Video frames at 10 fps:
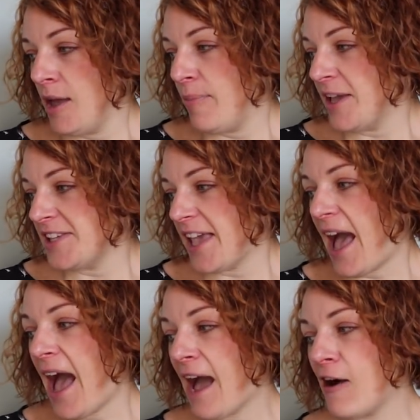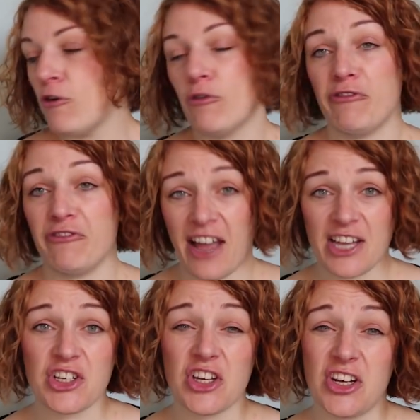basically how
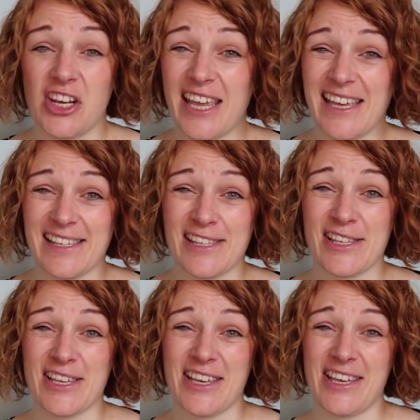fashion is,